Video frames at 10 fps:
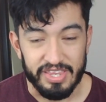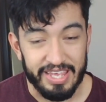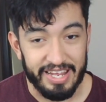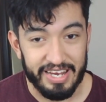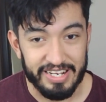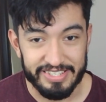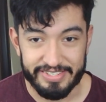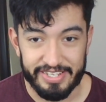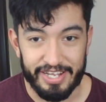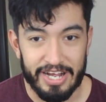And
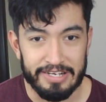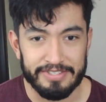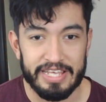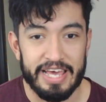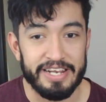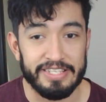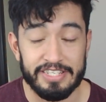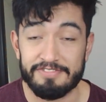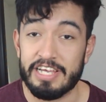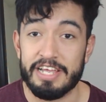Alexei obviously had a
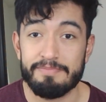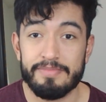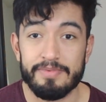tough time,